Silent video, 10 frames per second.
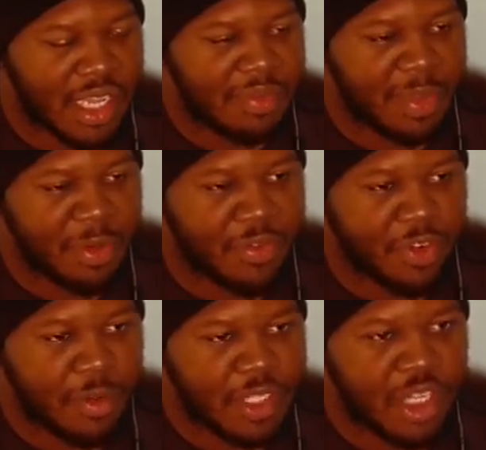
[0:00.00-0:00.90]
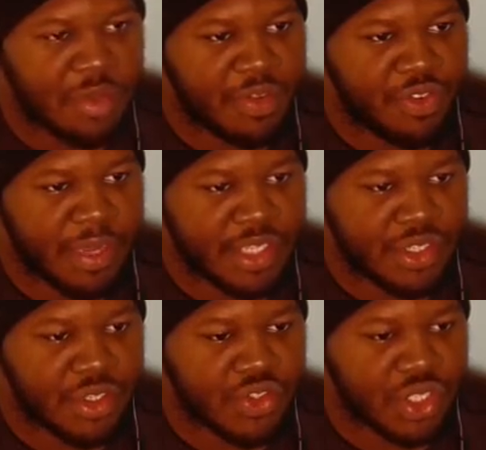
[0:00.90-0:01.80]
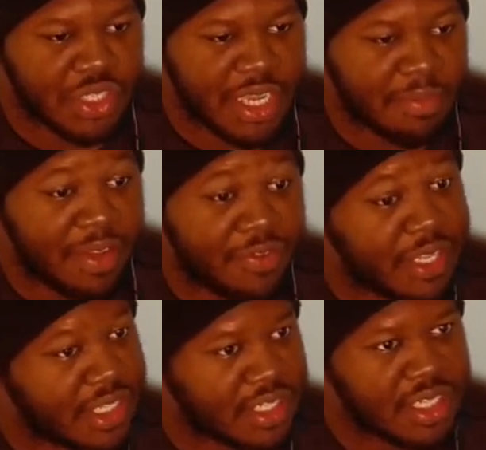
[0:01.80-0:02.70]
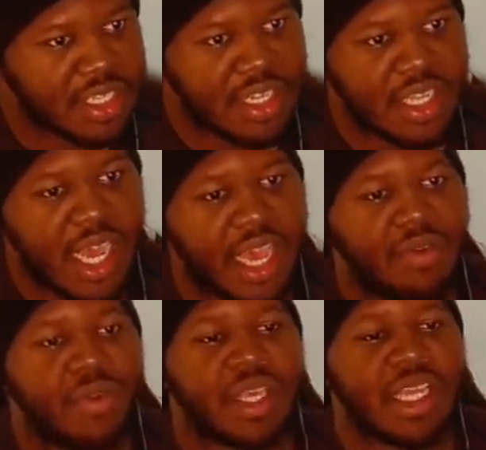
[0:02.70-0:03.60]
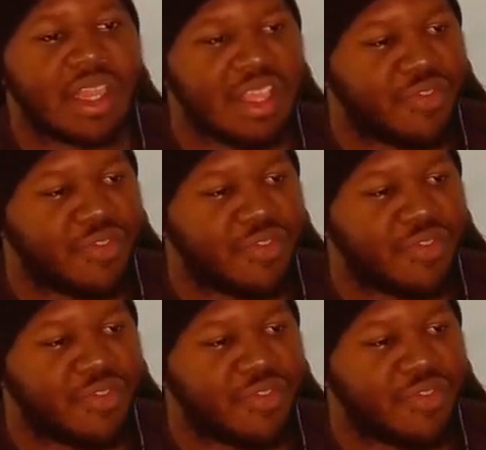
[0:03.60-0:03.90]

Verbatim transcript: Let me perform a sermon for my children, check my fleeces, and then I will get the